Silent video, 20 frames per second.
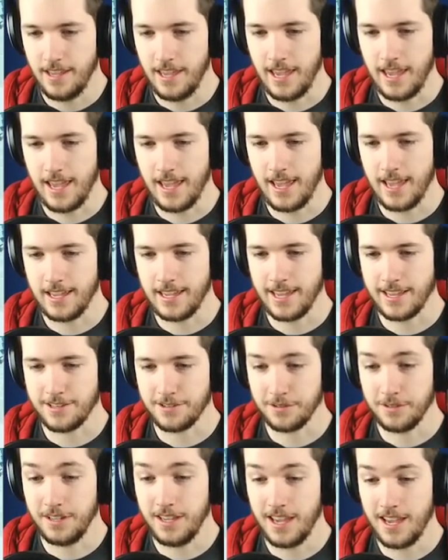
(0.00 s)
Yeah,
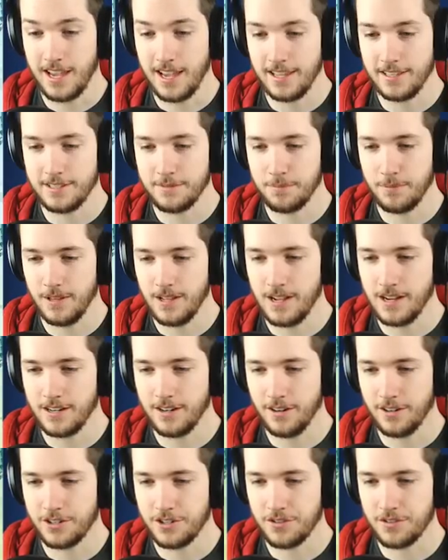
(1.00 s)
Castle Gates,
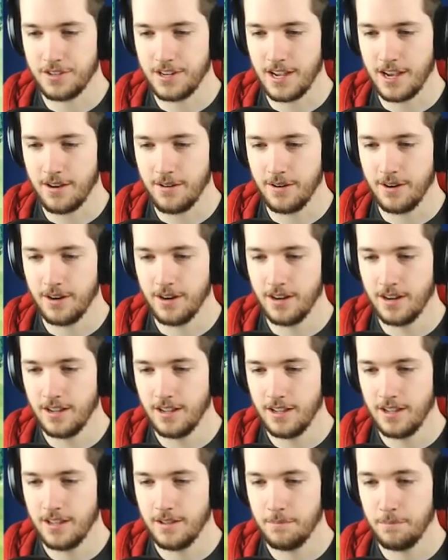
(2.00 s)
Block, Archer Tower,
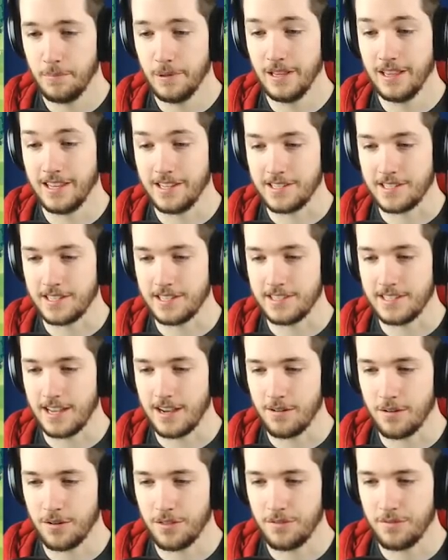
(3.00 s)
Ballista
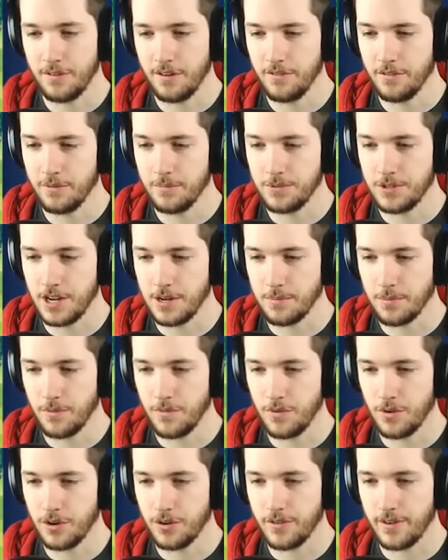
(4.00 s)
Tower, Throne Room, Chamber
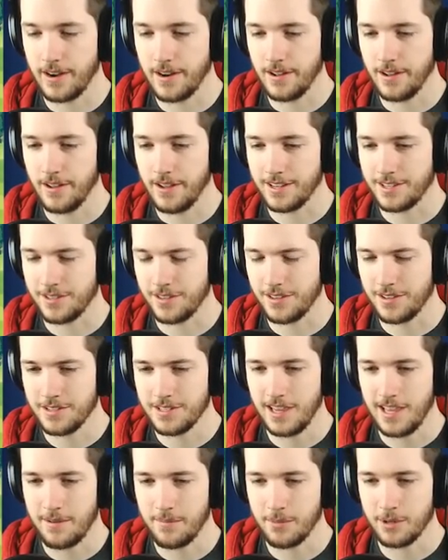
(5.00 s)
of War, Great Hall. Yeah, so
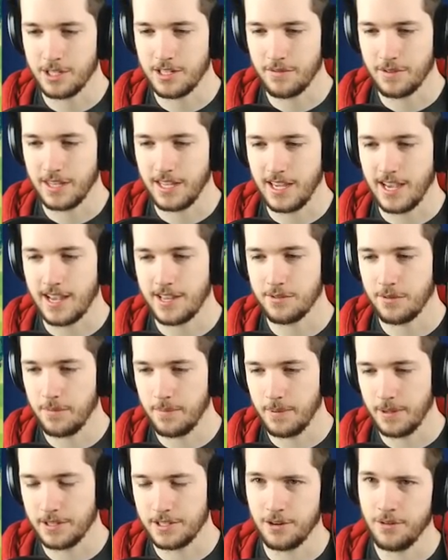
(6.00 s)
there's a lot more stuff with the castle
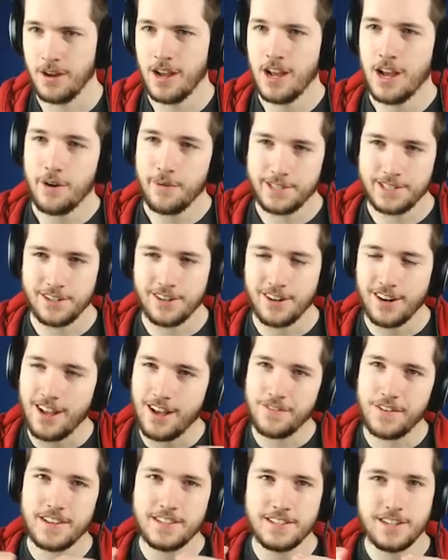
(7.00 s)
we built. So we start
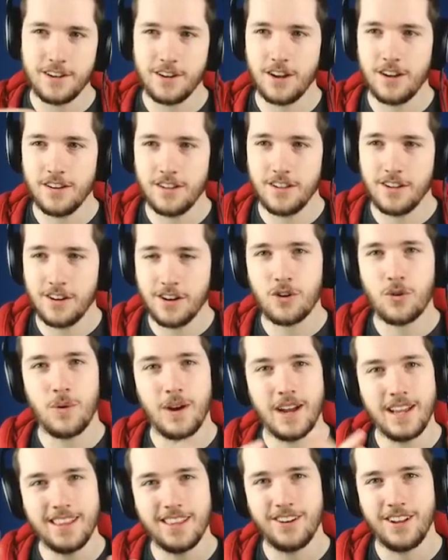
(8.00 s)
off as our, our, our
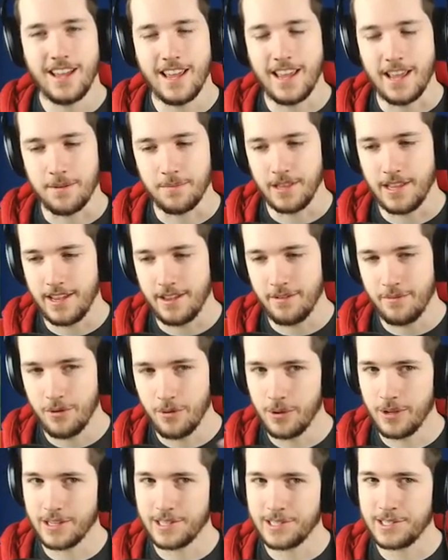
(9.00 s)
quiet little hamlet, and
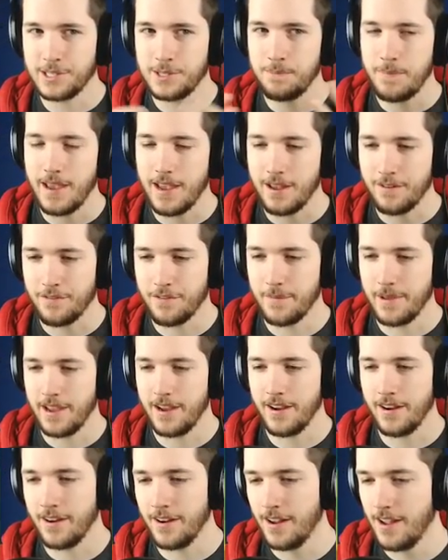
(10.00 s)
we will expand from
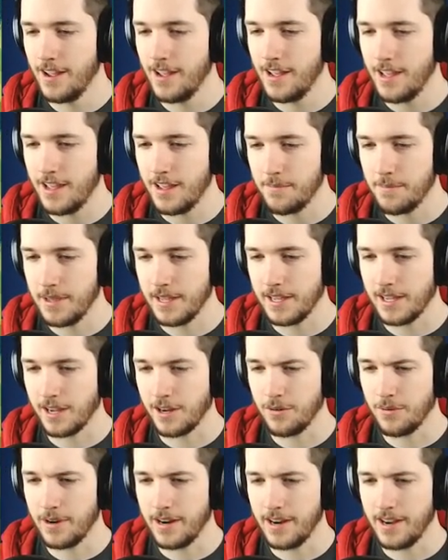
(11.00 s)
here and make
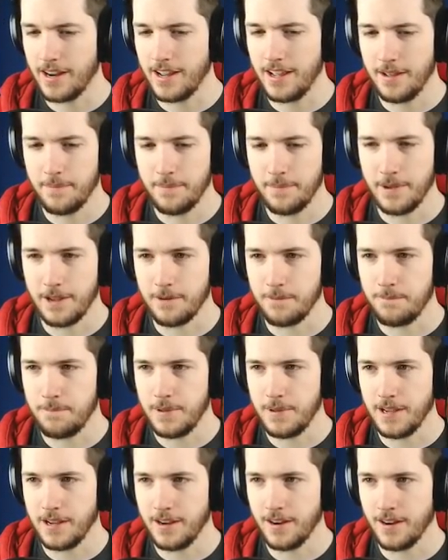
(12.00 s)
it quite a
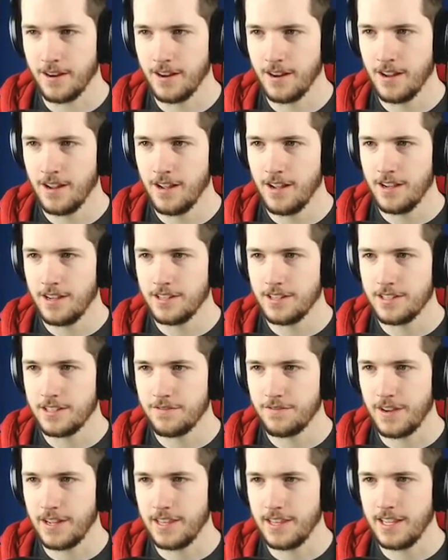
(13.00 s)
bit bigger.
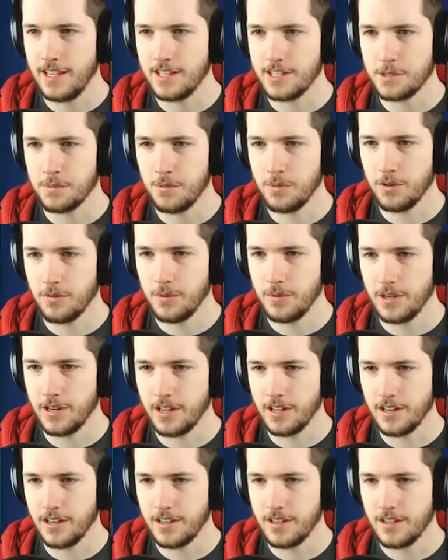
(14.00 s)
Finally getting some more
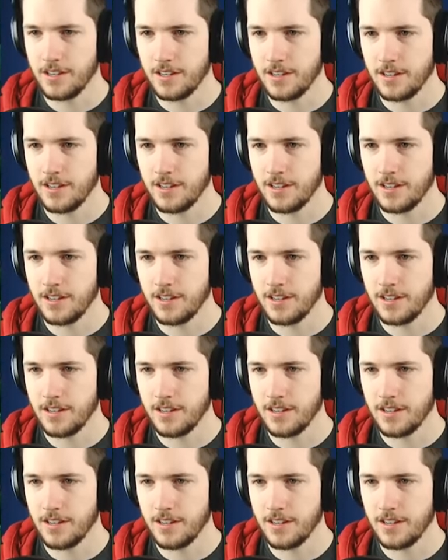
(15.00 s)
wood in.